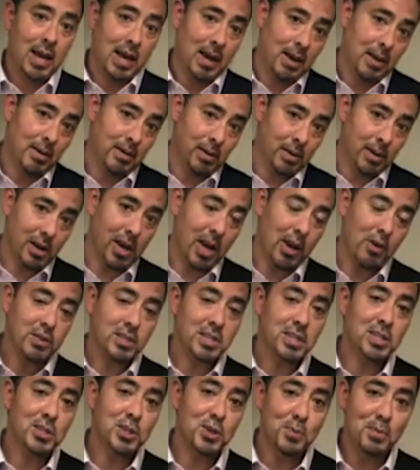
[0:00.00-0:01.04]
I'm not gonna go
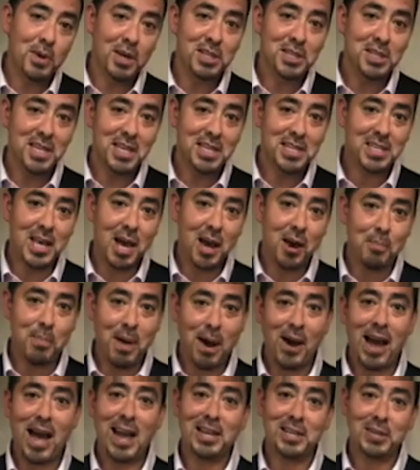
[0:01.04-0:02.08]
into too much detail
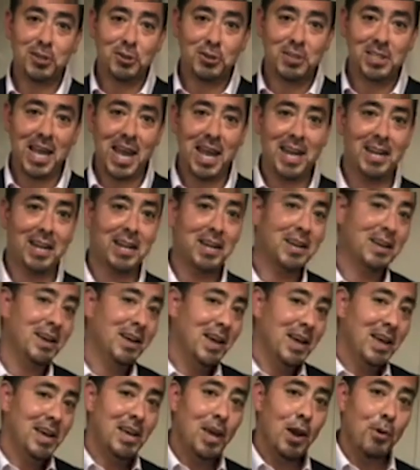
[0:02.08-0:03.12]
about Alex Retainer
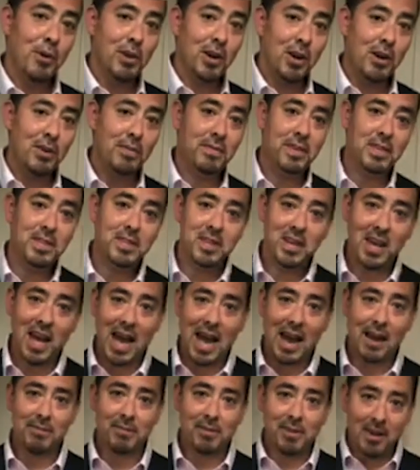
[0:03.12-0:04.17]
going over
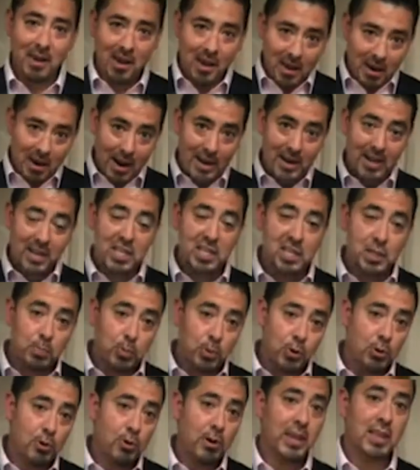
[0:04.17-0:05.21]
to Africa and
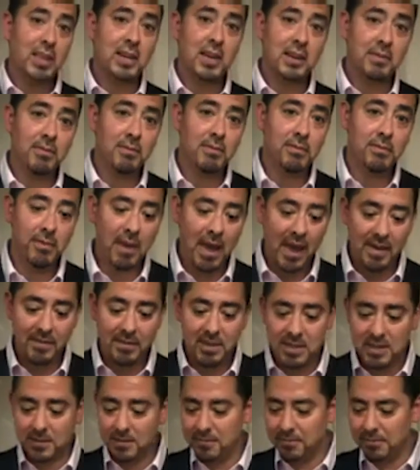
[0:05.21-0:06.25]
exploring the different
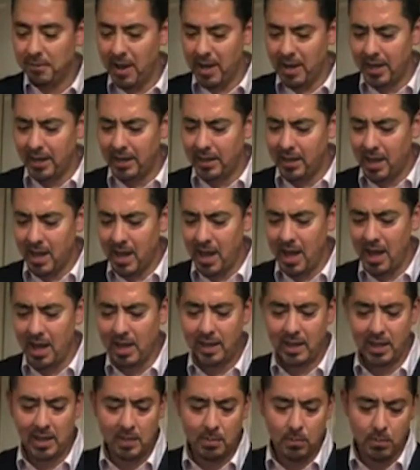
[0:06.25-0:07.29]
flavors and finding the
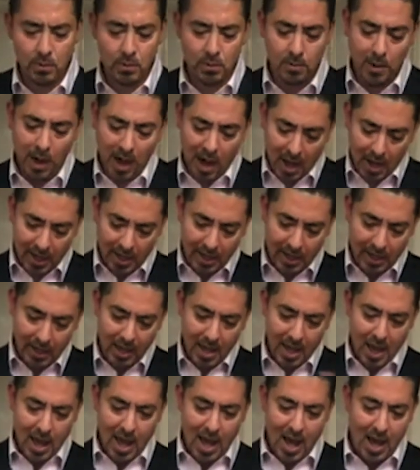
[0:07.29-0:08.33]
honey, the muku
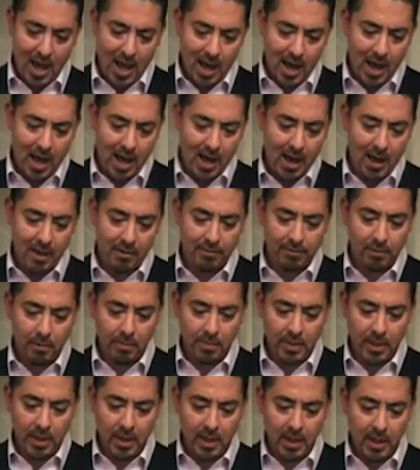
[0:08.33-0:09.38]
honey
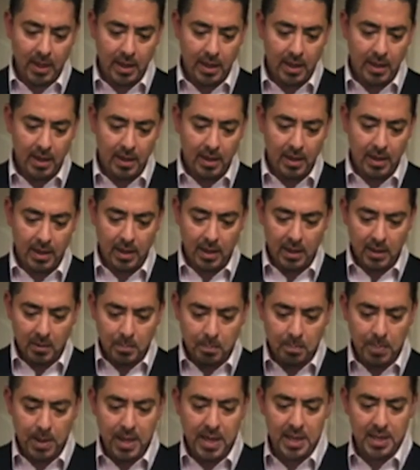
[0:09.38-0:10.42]
from the
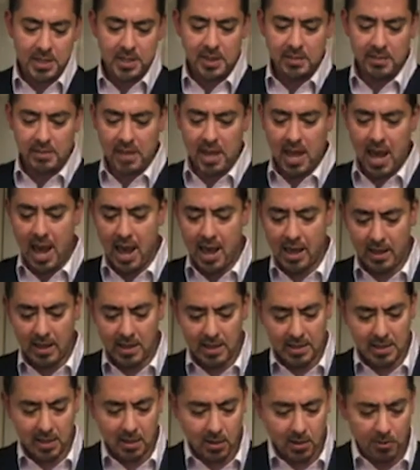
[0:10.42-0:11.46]
bees over there. And
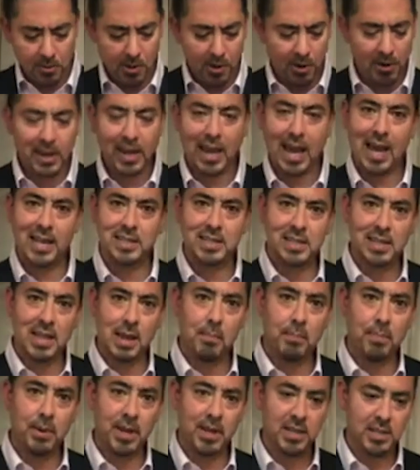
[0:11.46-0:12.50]
it's the gluconic acid
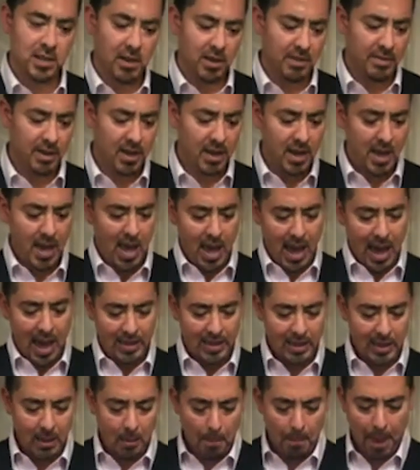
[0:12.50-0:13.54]
that brings over.
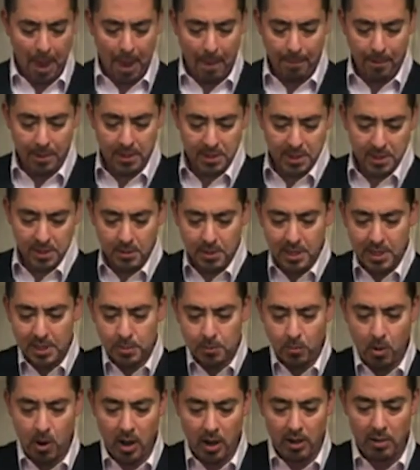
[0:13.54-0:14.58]
And then the peppers,
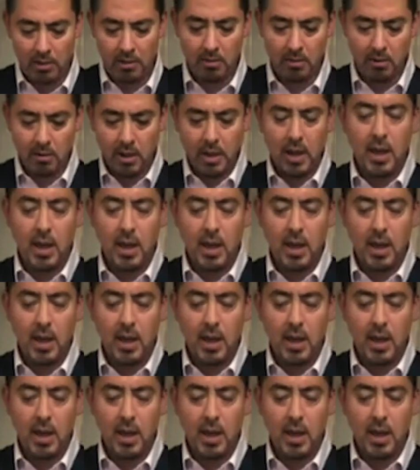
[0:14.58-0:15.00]
each one